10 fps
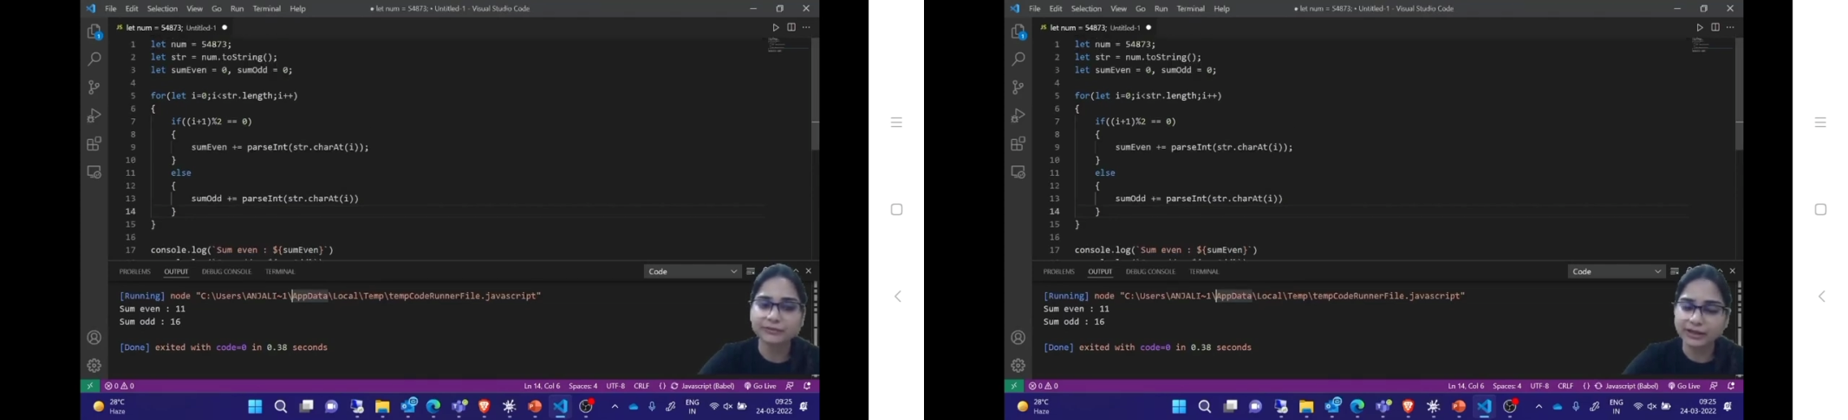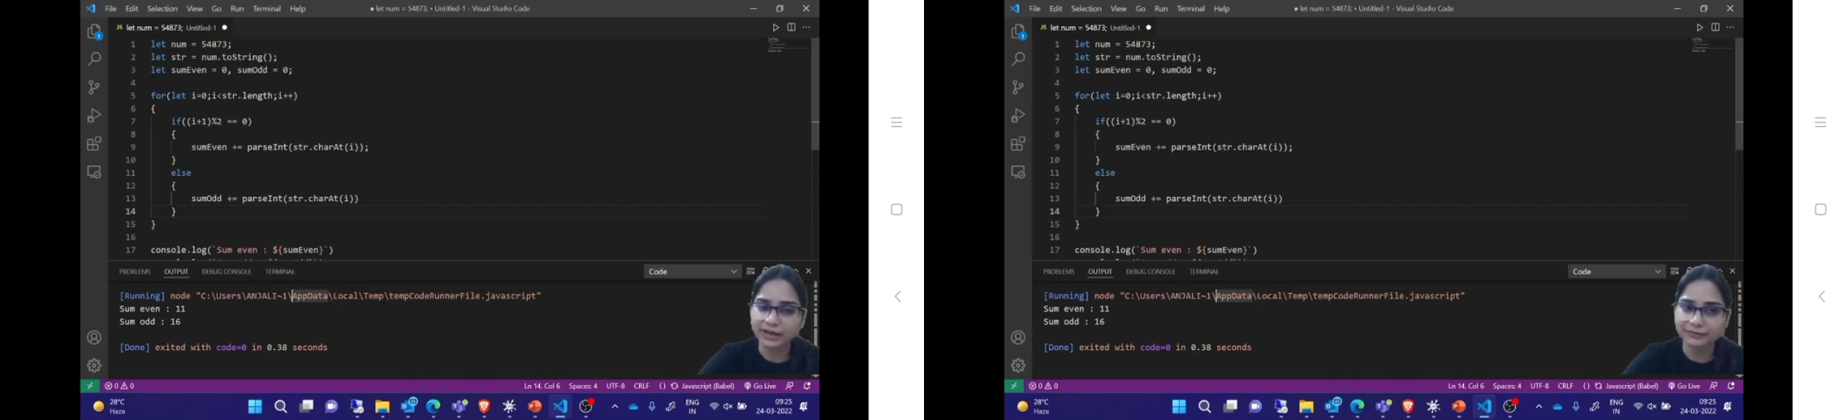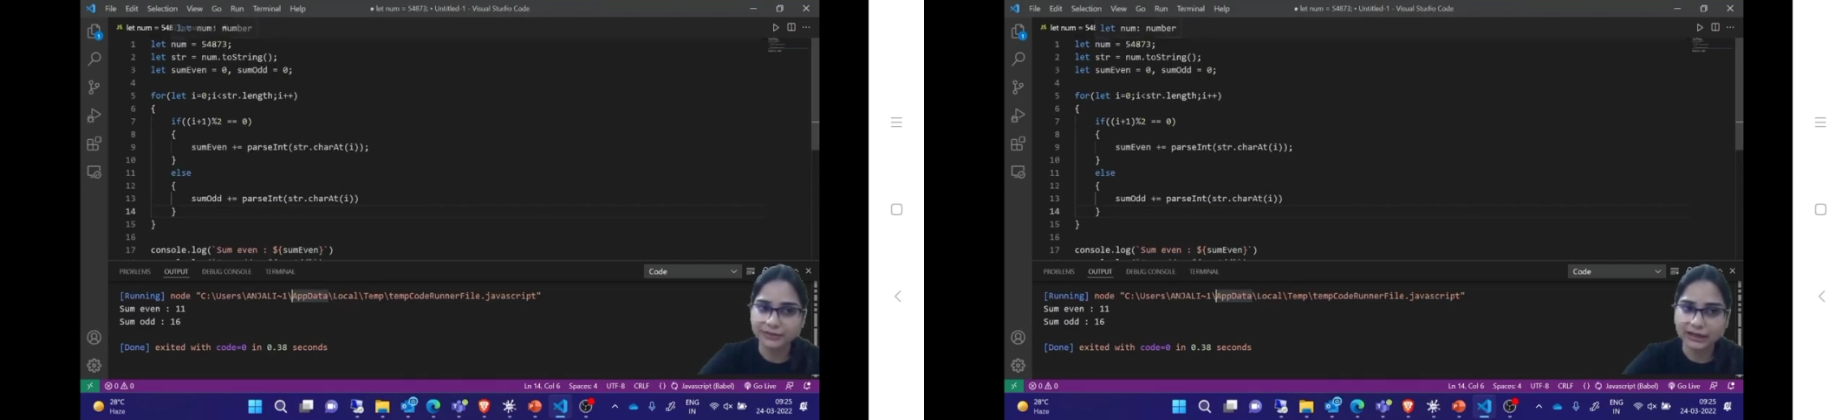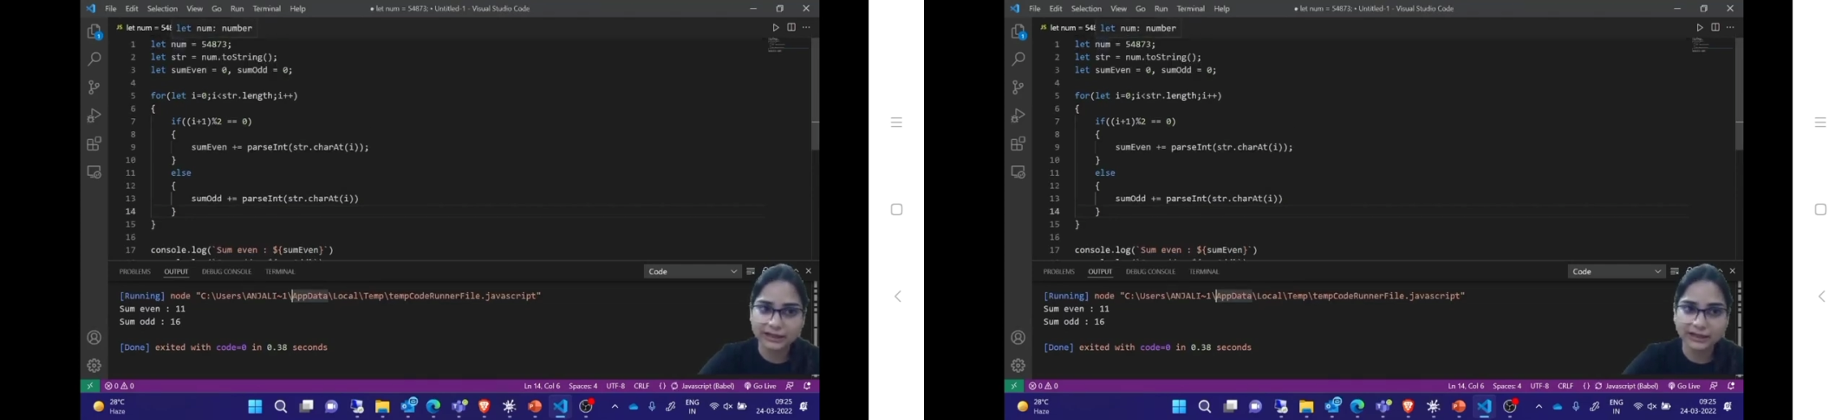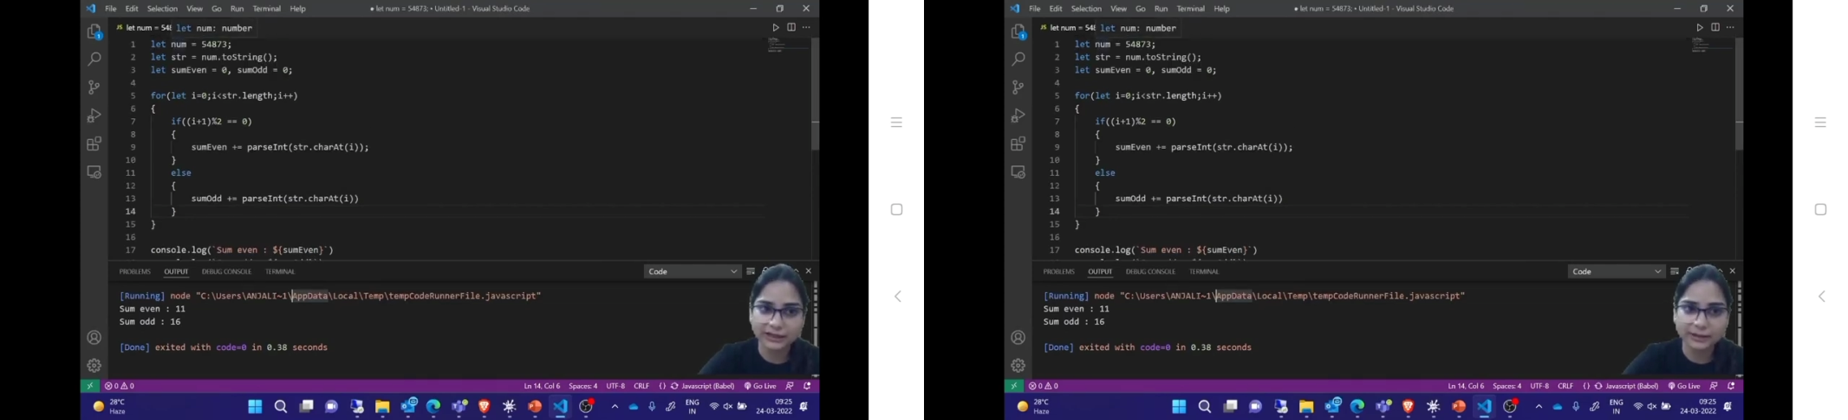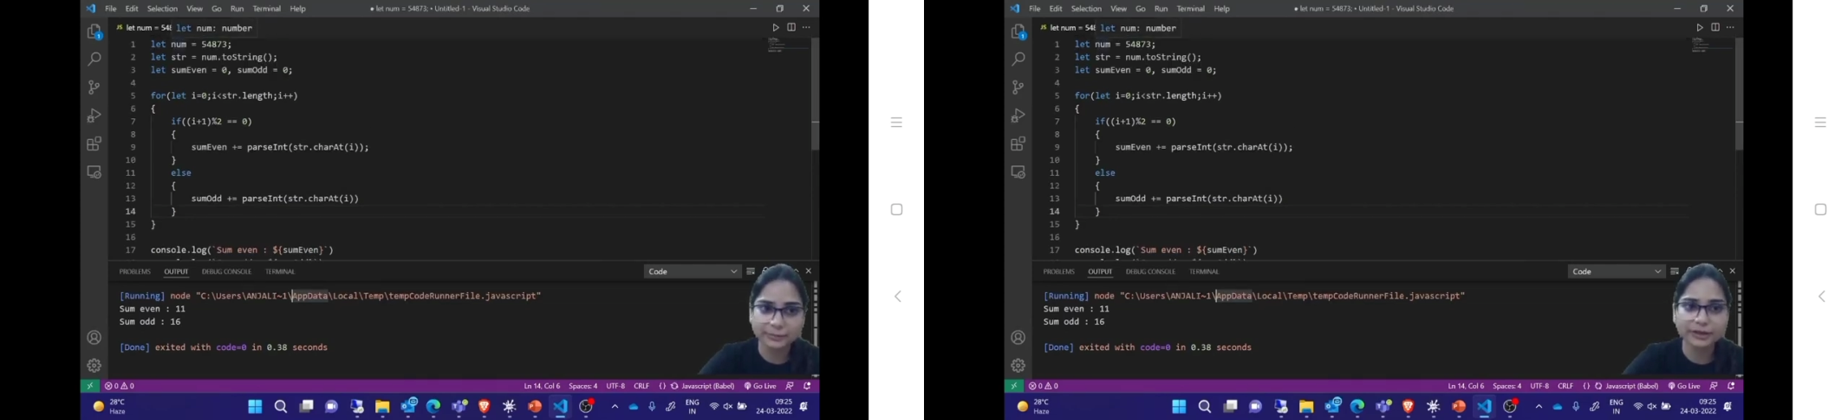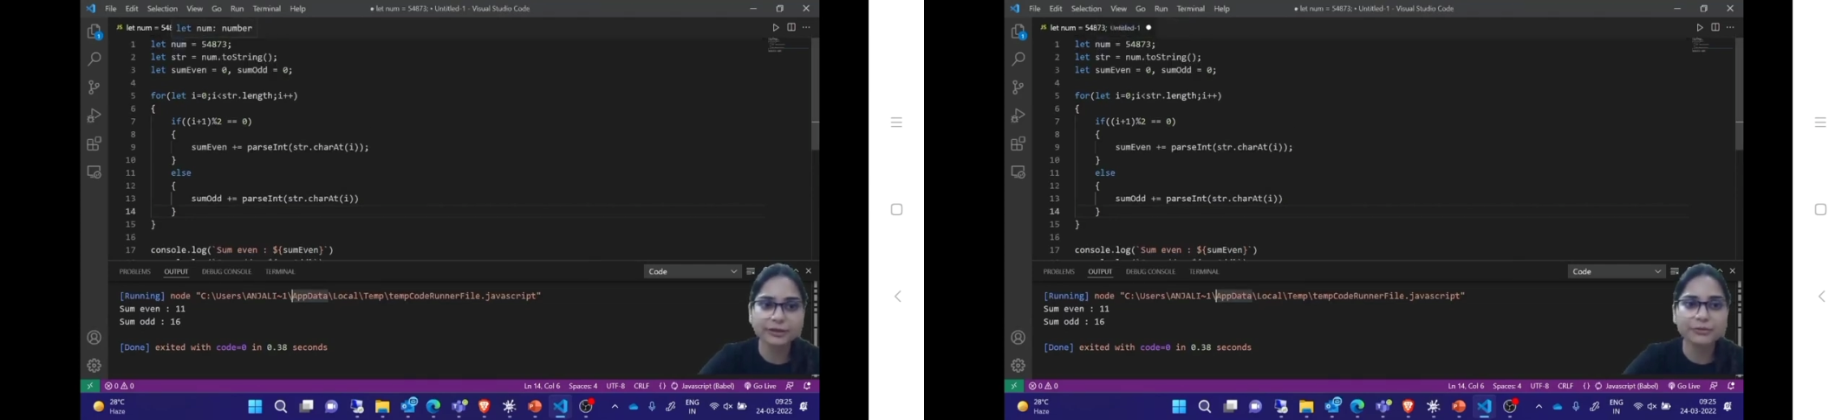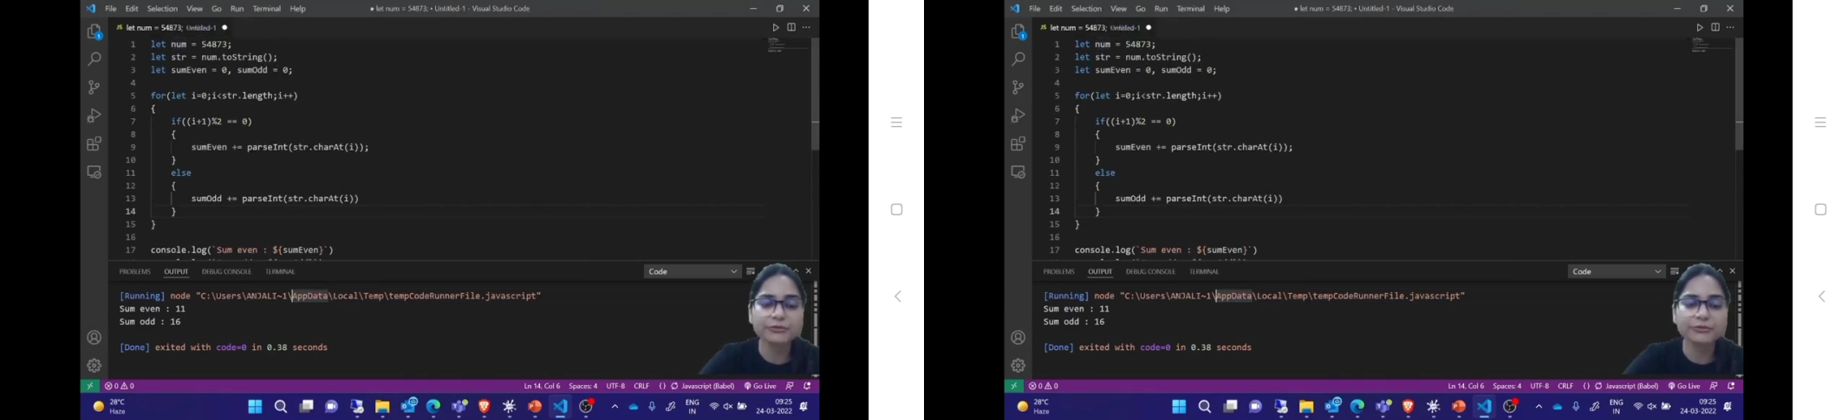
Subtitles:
We have taken a number,